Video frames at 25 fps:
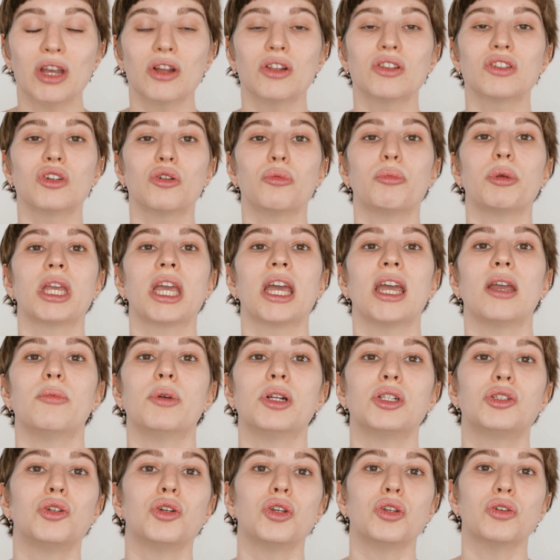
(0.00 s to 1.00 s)
also be
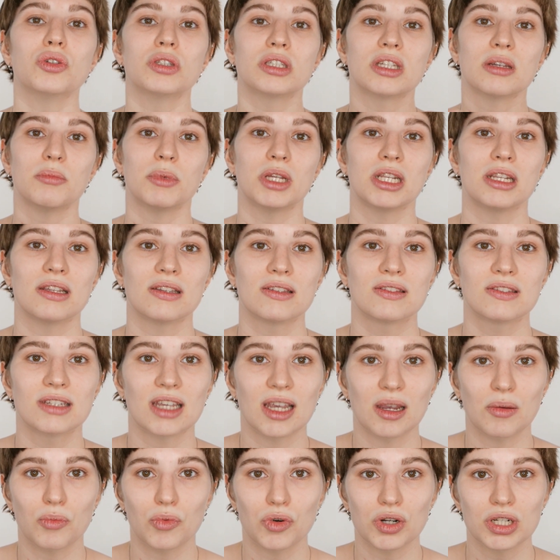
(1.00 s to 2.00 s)
able to use them in the
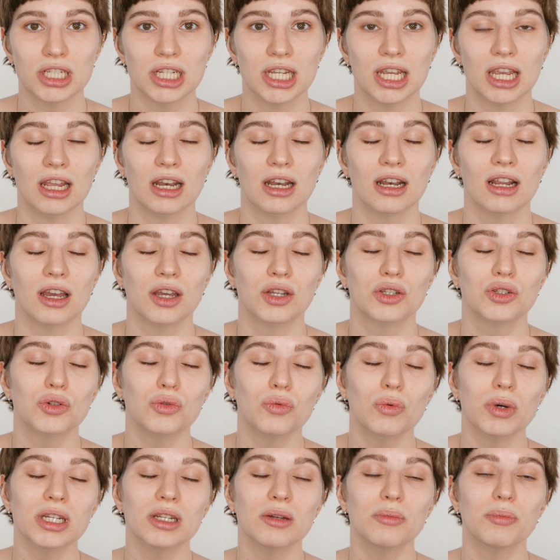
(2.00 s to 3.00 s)
same routine. I do
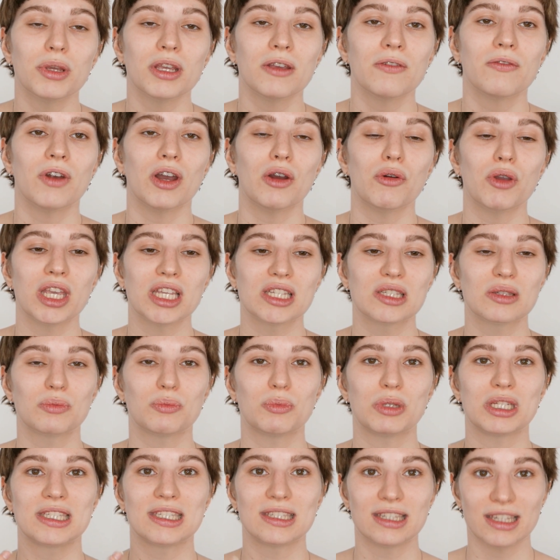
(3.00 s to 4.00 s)
want to be very
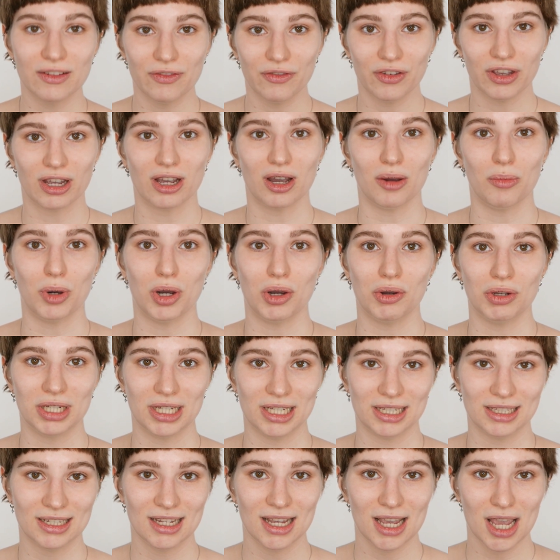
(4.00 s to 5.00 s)
specific about
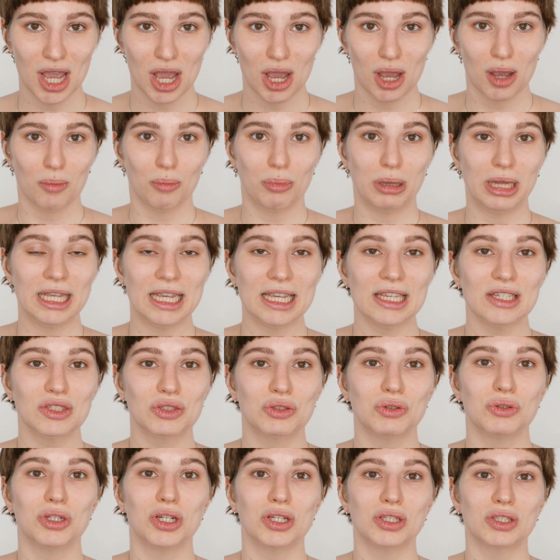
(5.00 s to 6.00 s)
it. Please
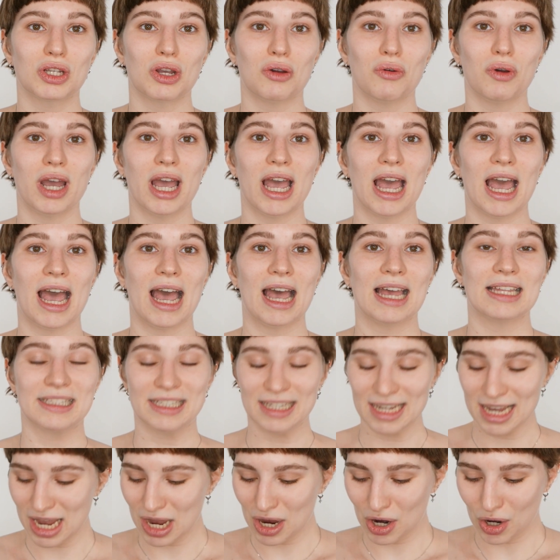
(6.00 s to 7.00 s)
do not go
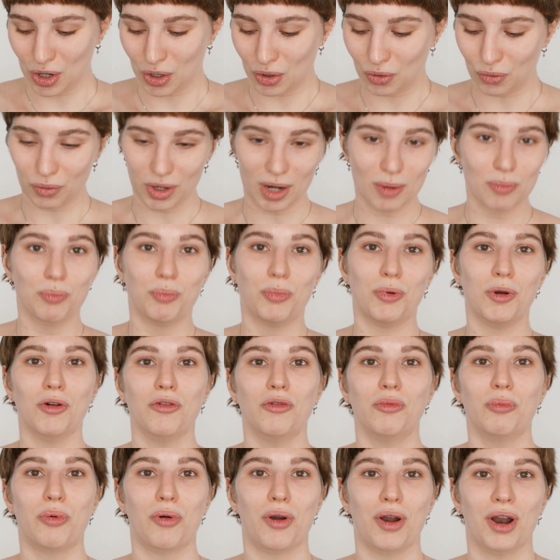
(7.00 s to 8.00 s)
ahead grab
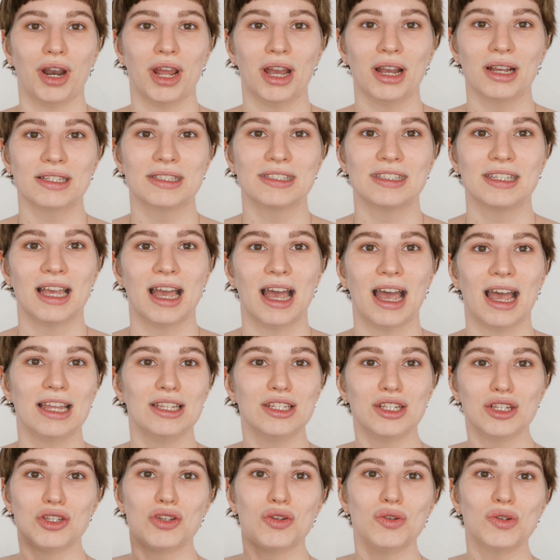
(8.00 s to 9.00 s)
both products
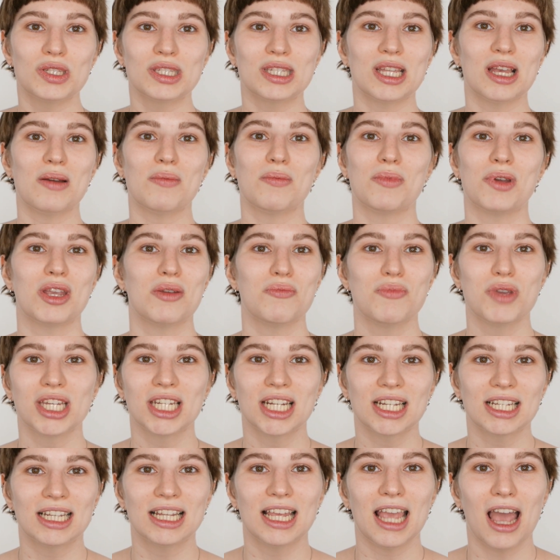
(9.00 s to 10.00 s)
and use them
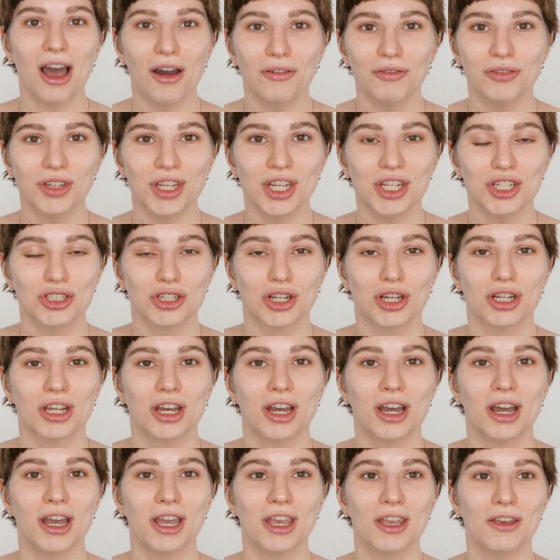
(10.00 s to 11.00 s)
immediately after each
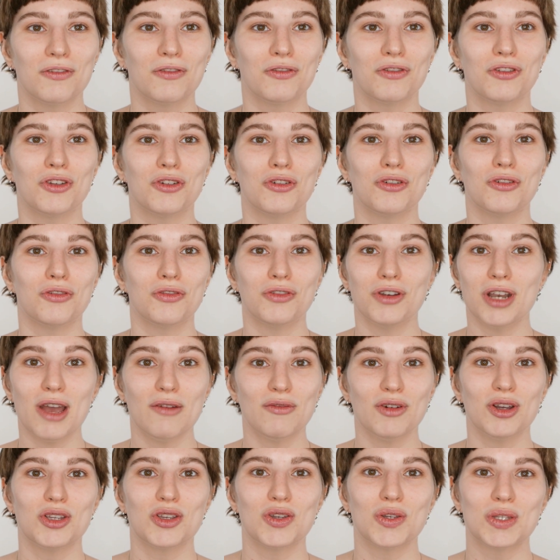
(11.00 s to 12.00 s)
other if you've
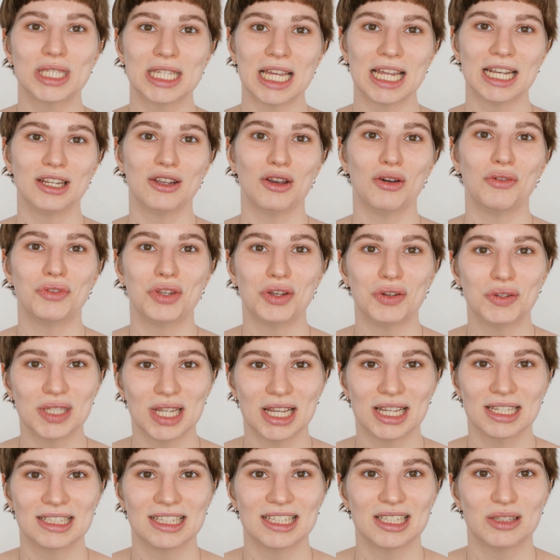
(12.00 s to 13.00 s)
never used any of those
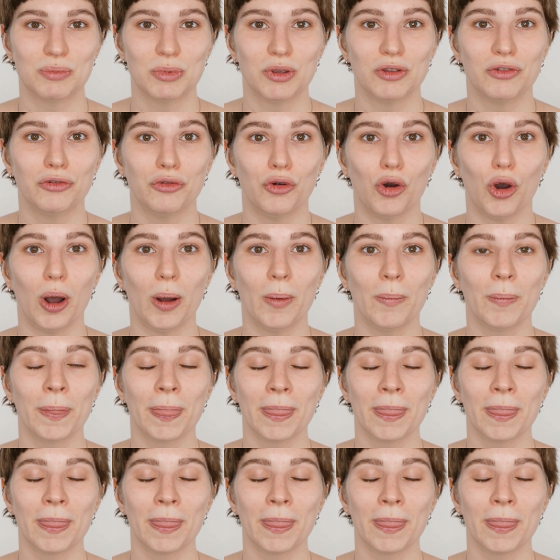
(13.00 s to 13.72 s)
acids before